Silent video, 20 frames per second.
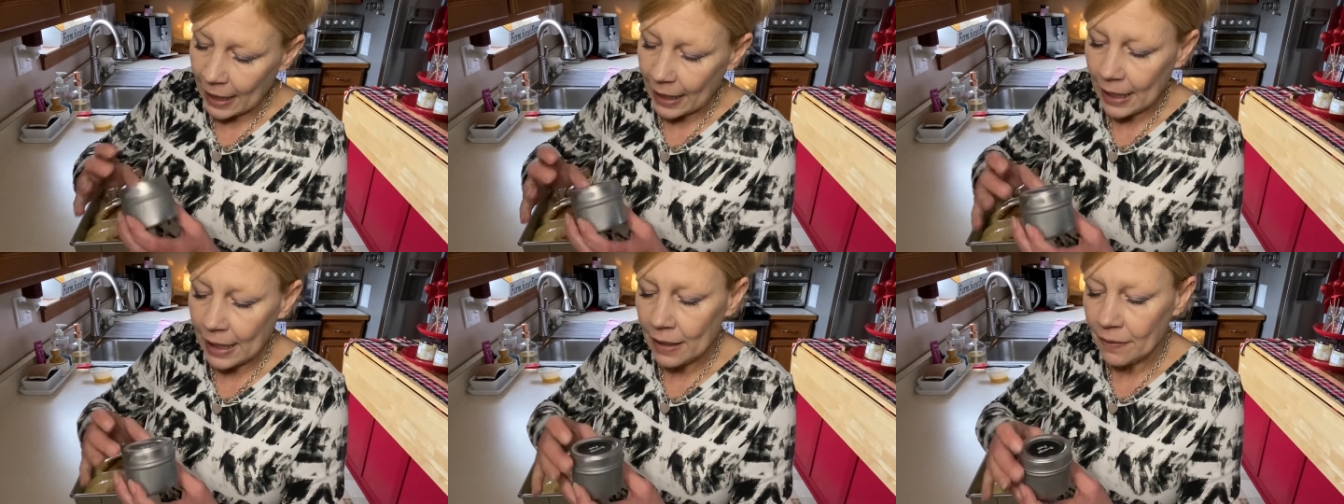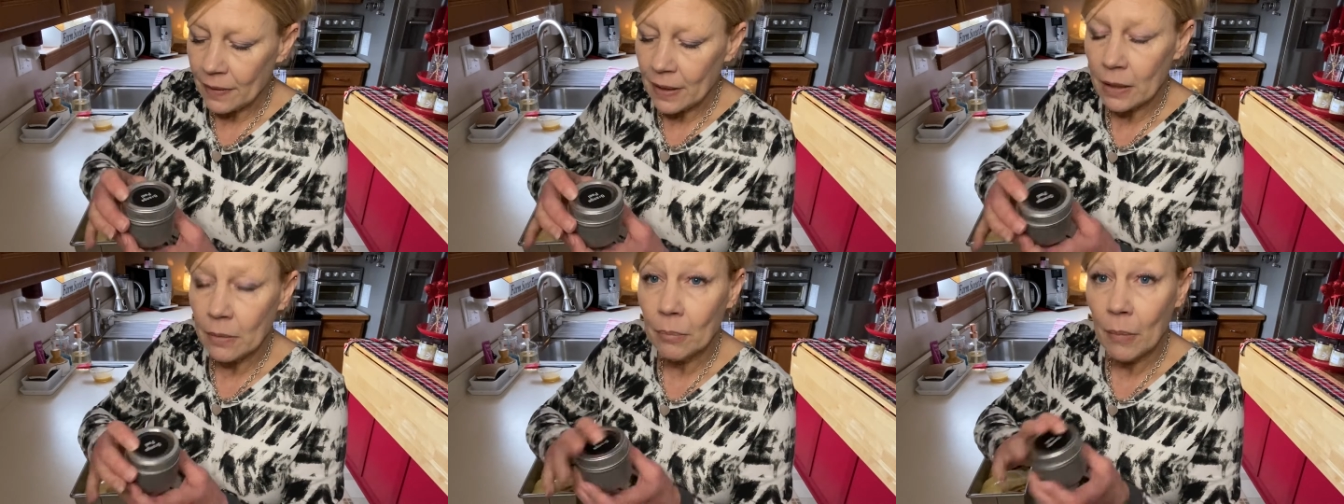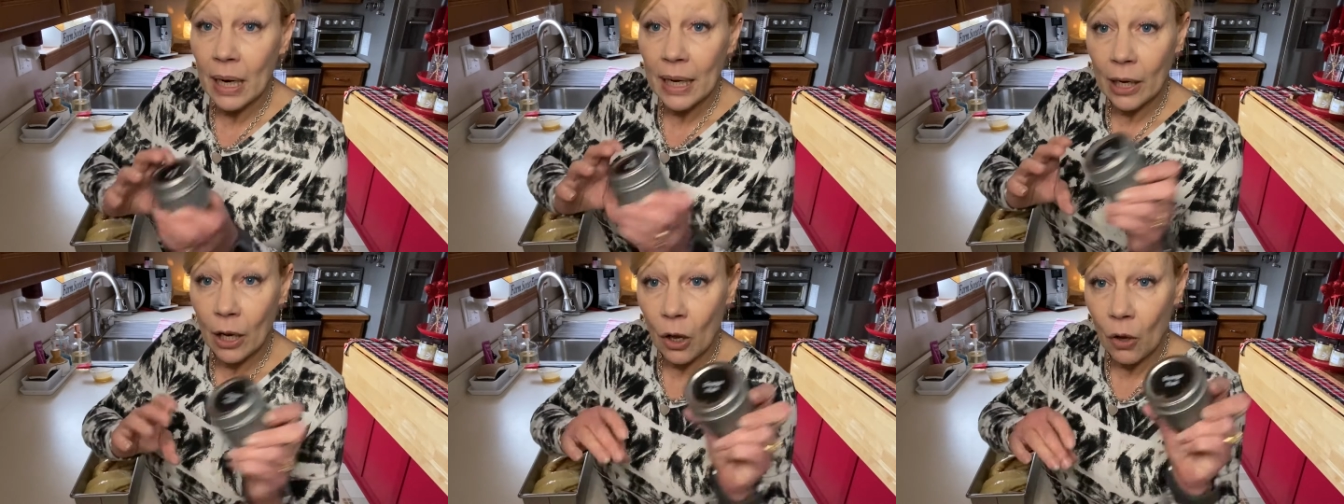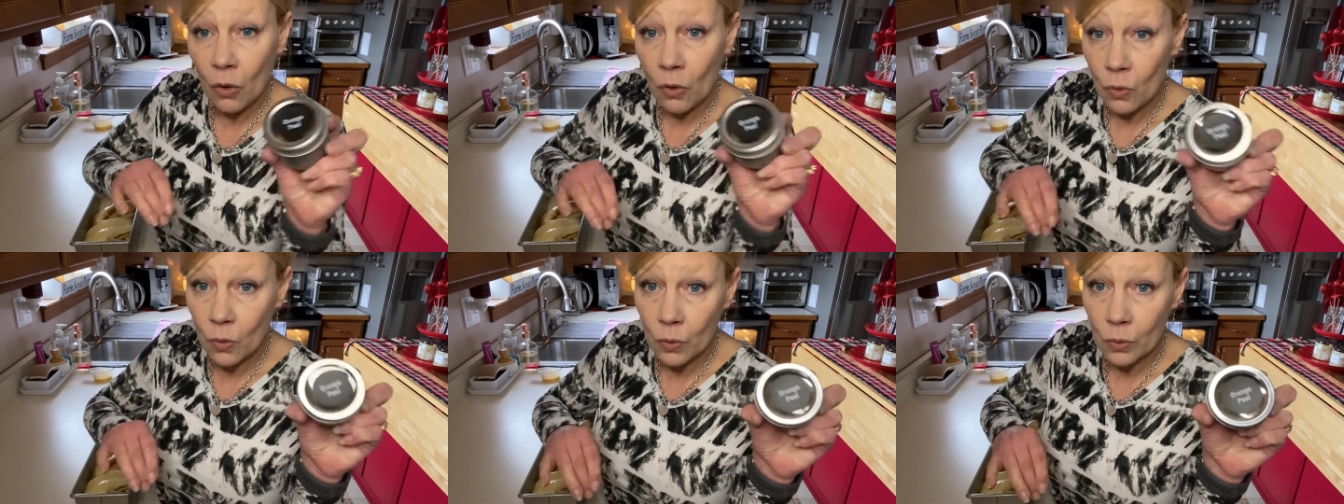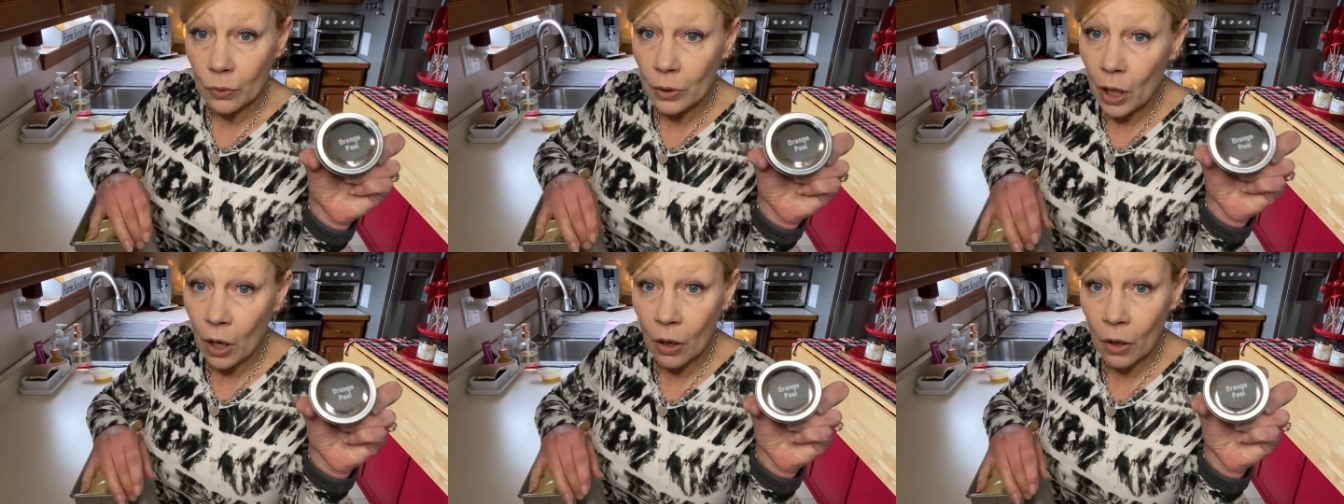And then my
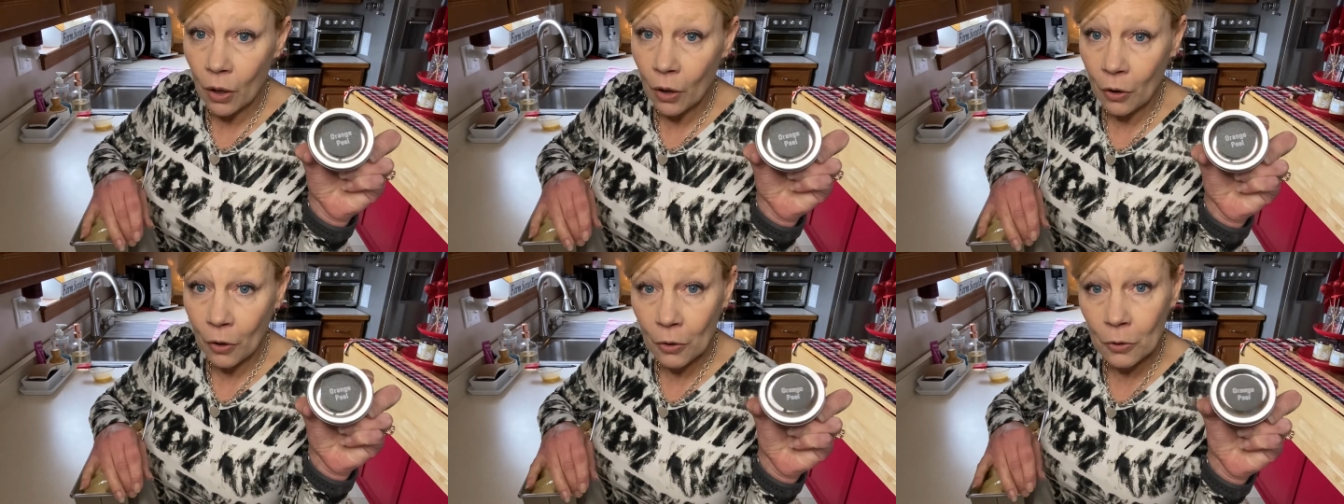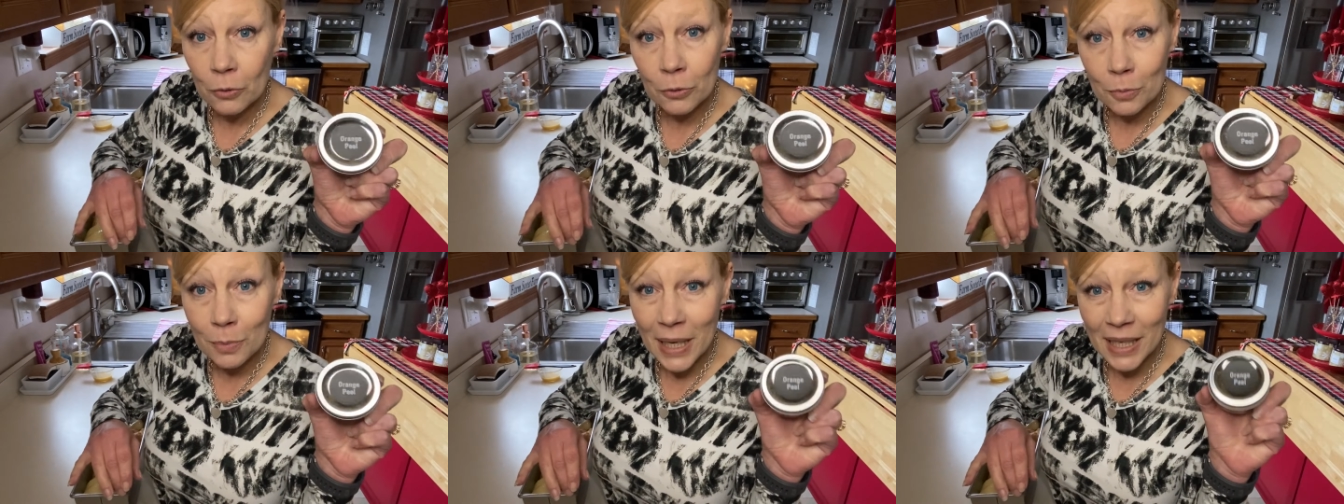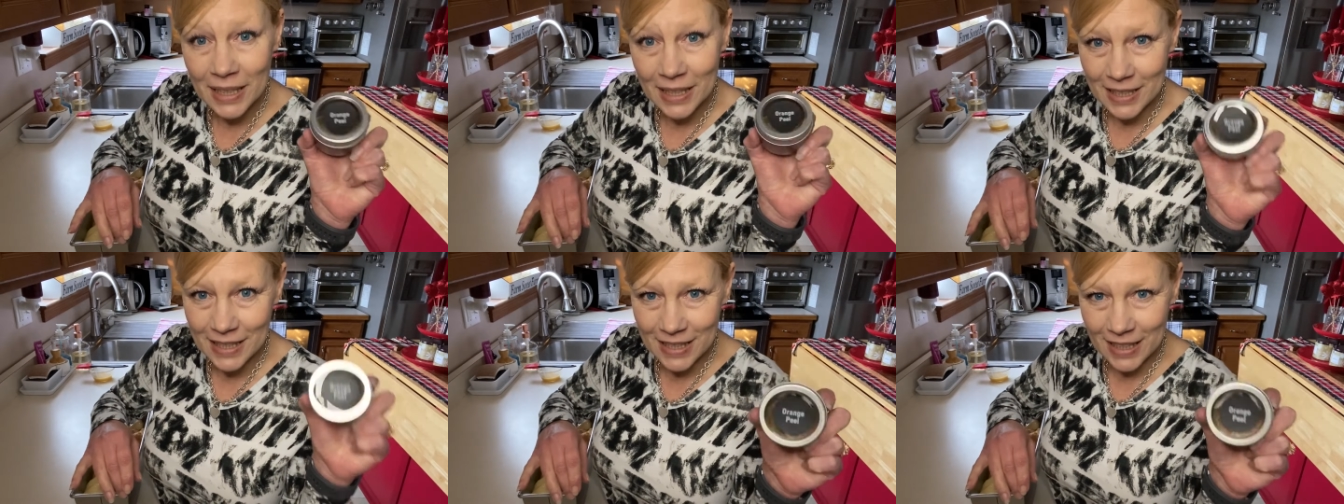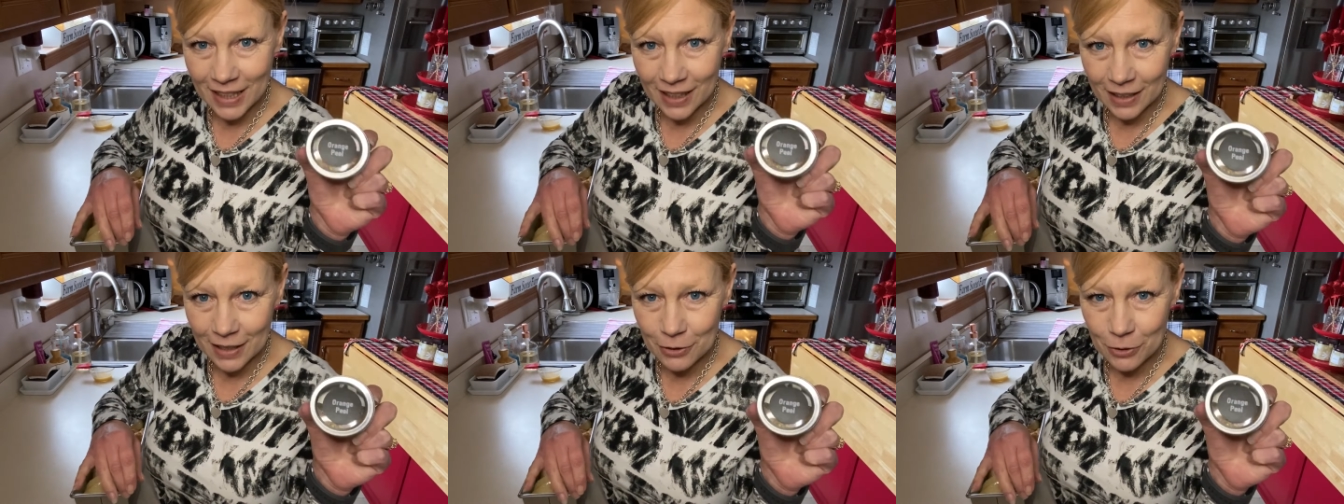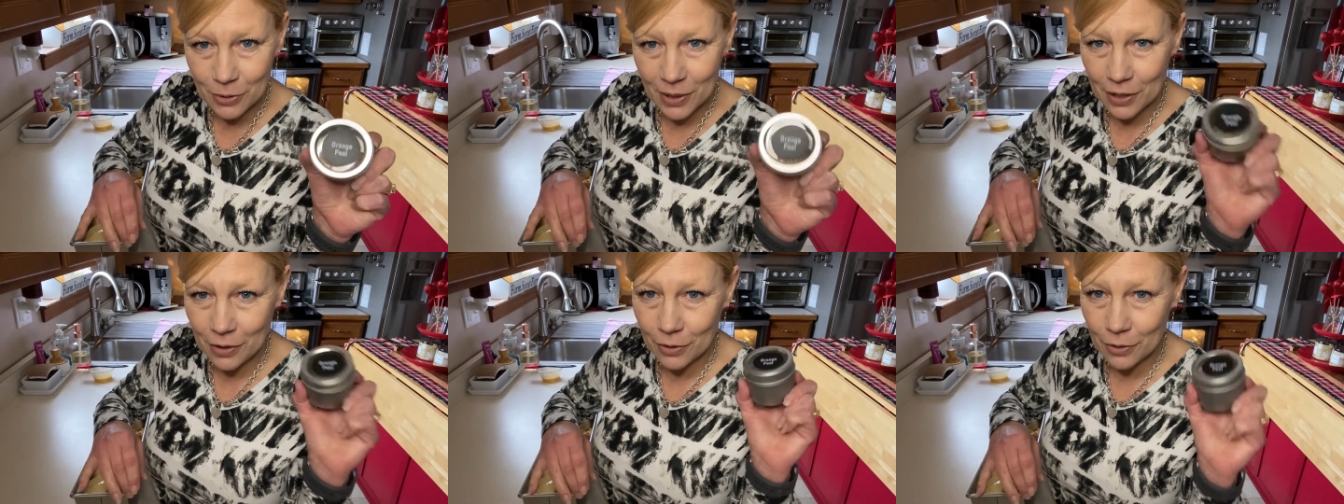own home
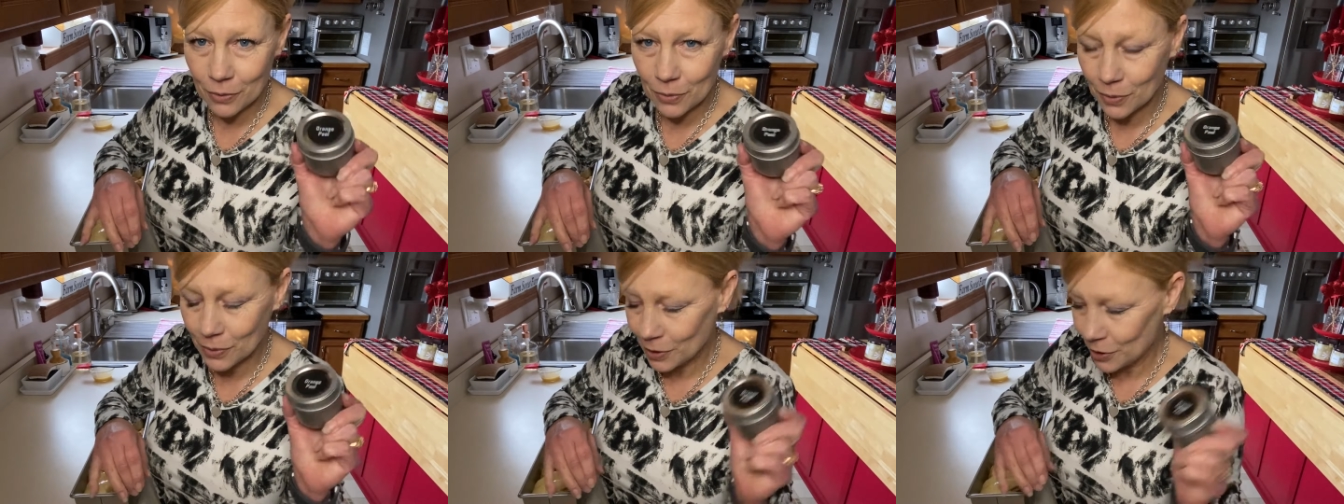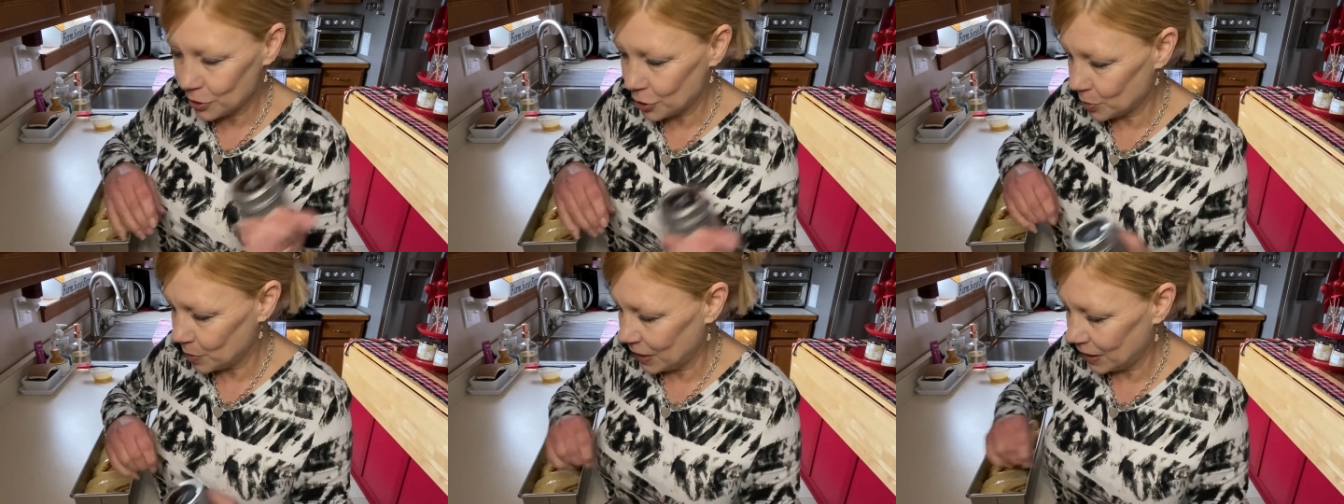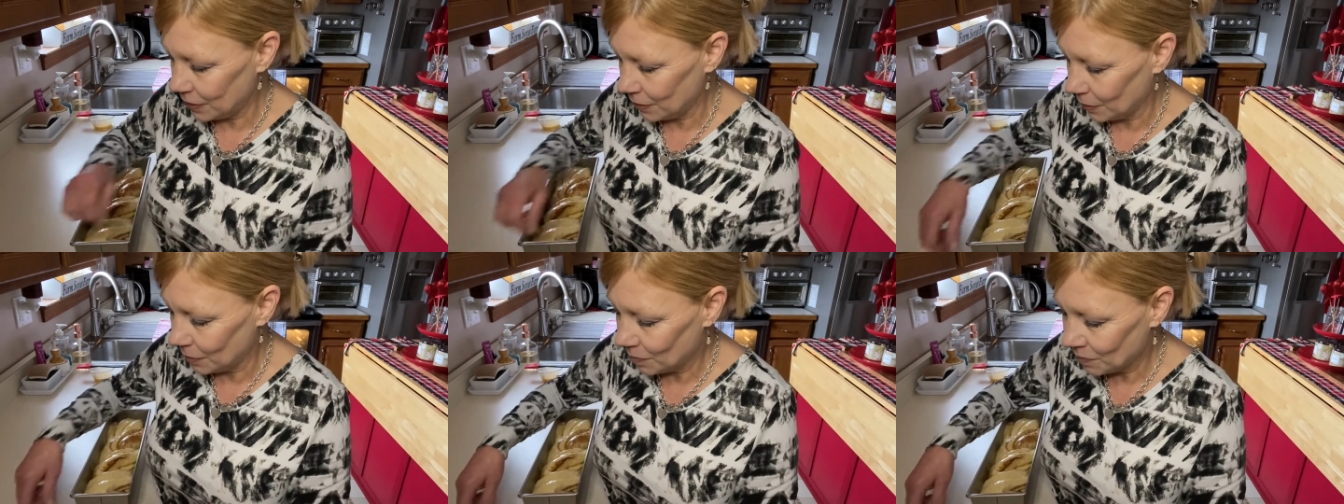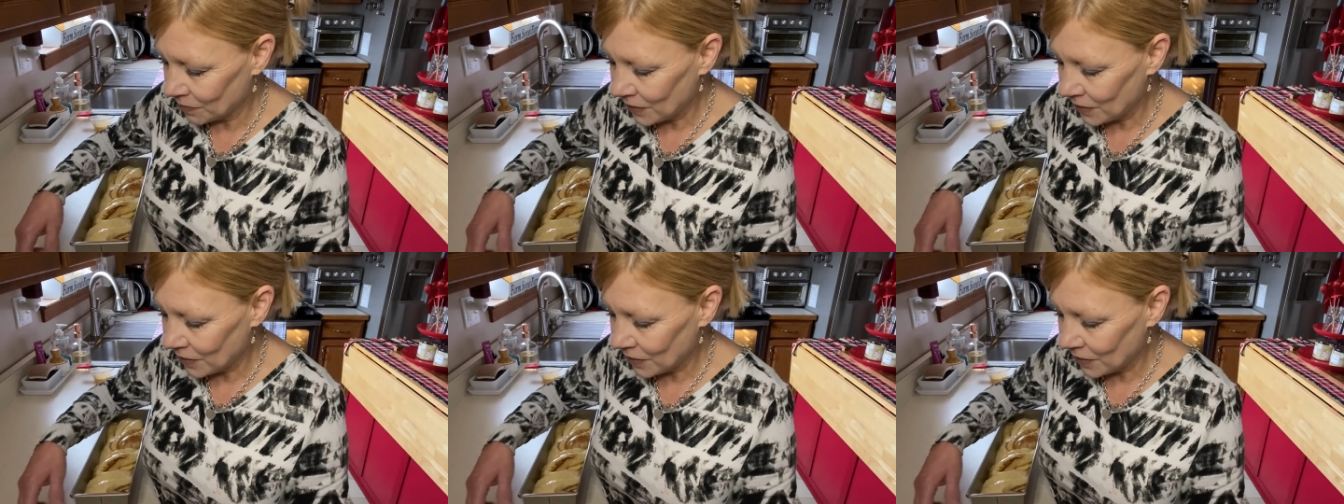dehydrated orange peel.